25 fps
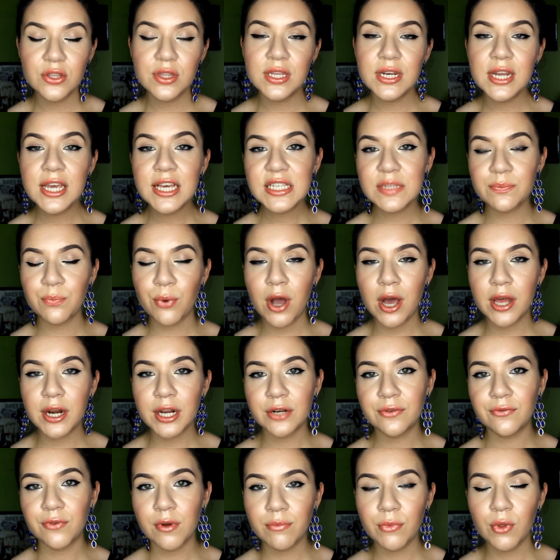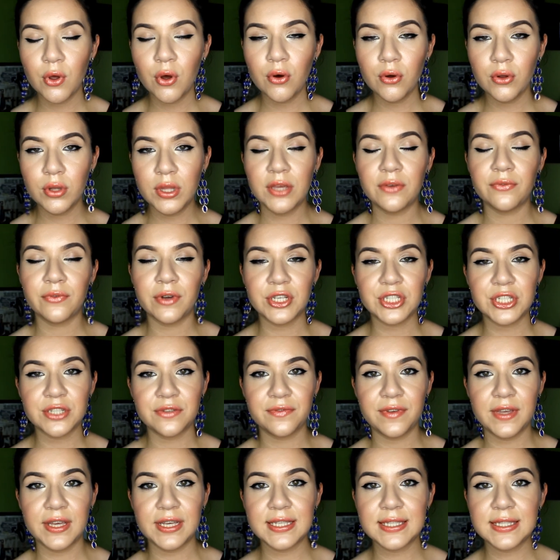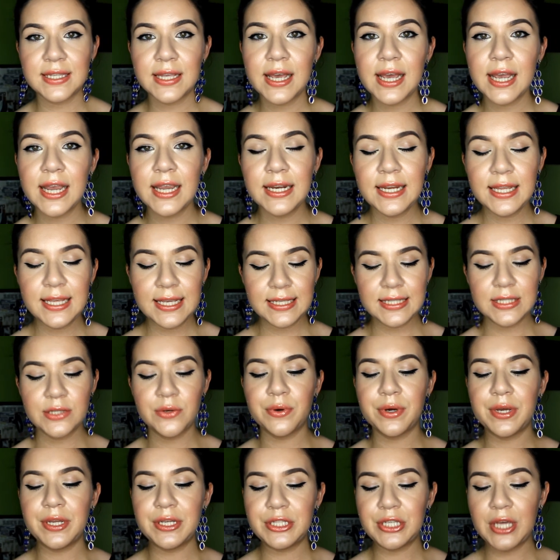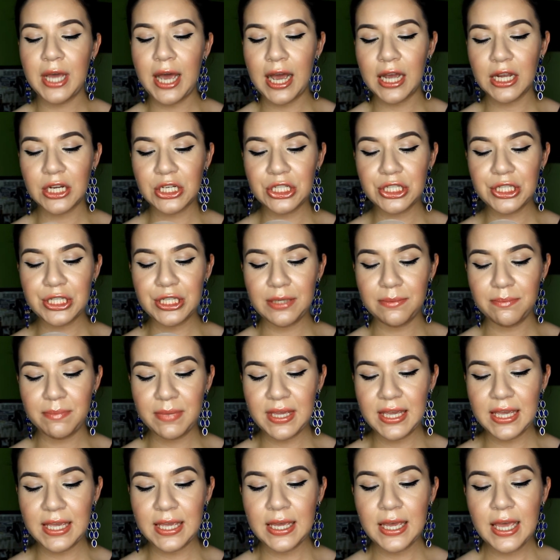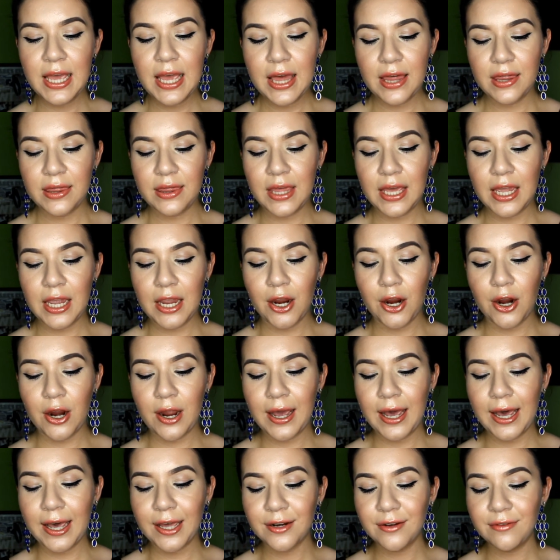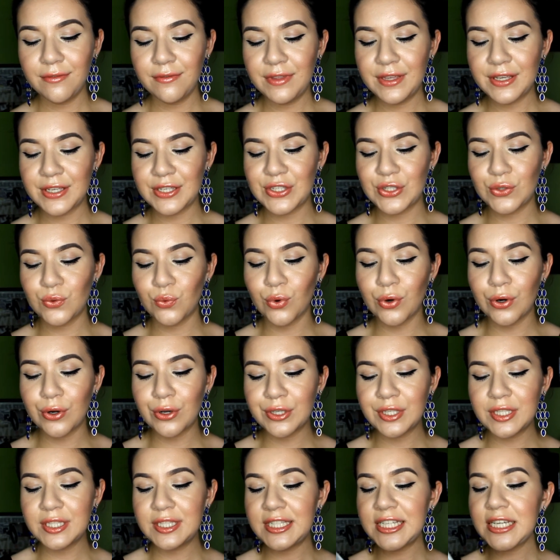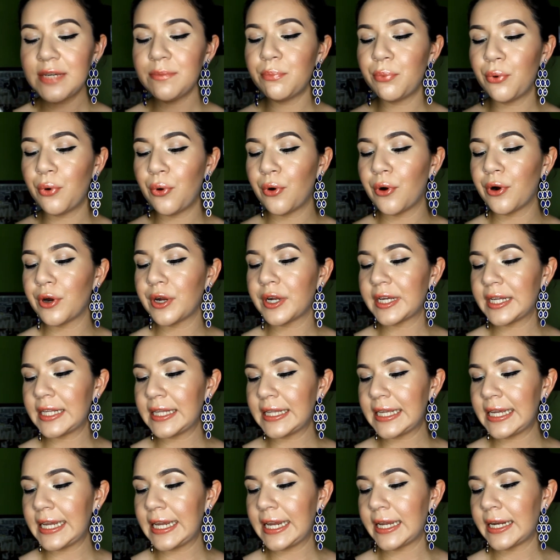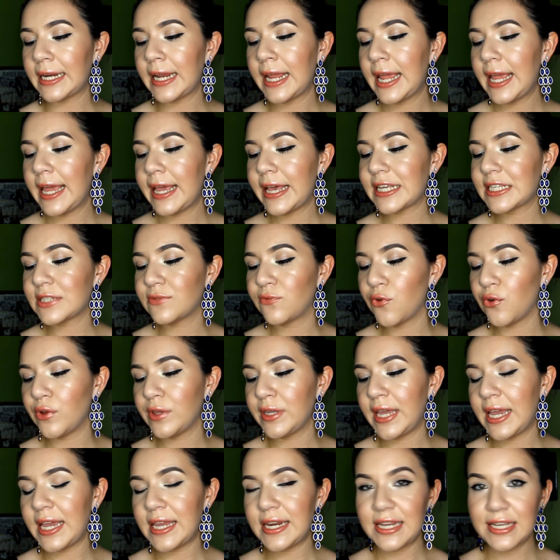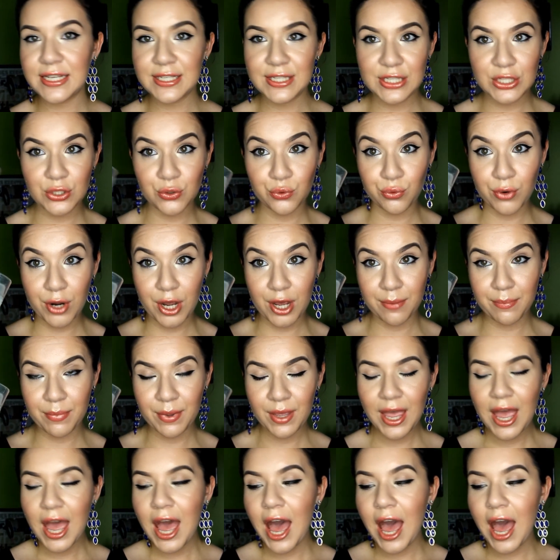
So the next product from the Olay Fresh Effects line is going to actually be their Out of This Swirled Deep Pore Clean Exfoliating Scrub.